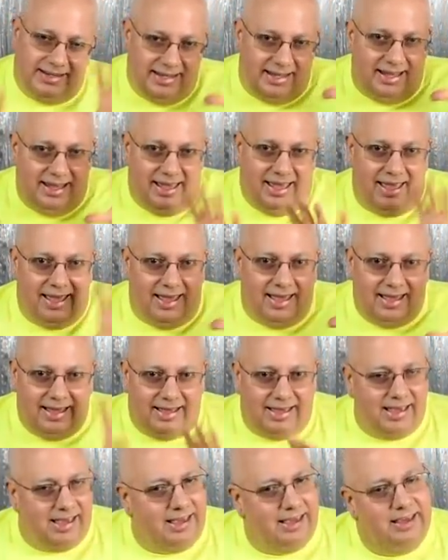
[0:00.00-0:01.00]

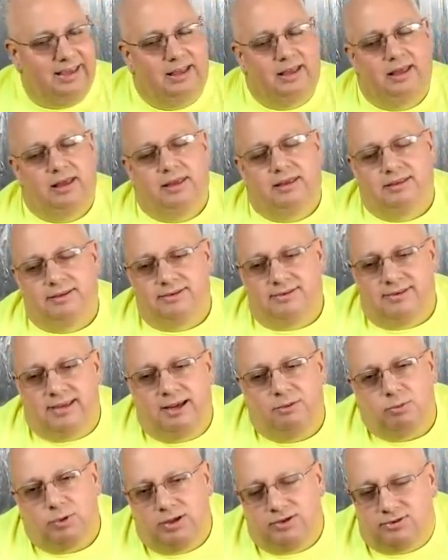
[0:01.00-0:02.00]
Yay! The
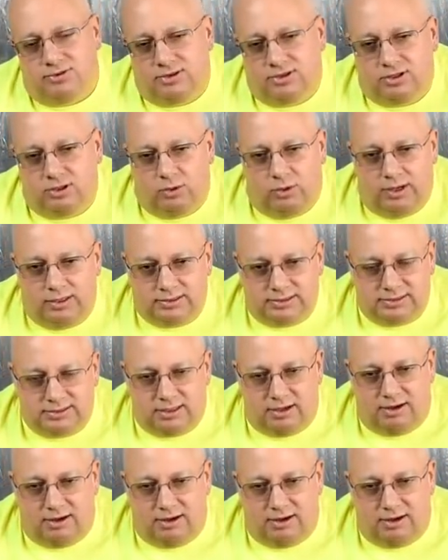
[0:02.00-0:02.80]
same reason the noise is